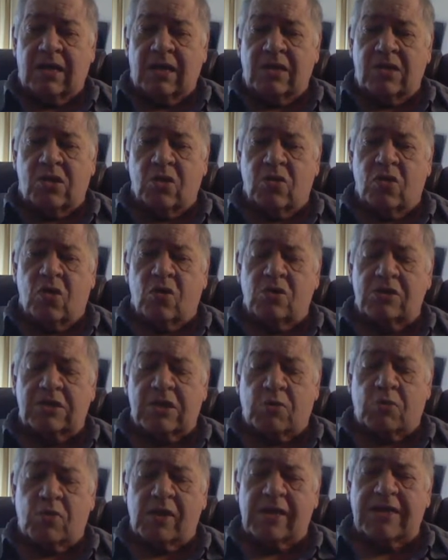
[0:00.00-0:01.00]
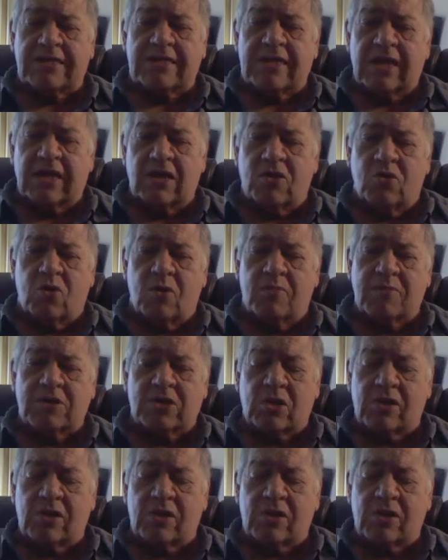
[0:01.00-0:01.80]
to those that were listening to them so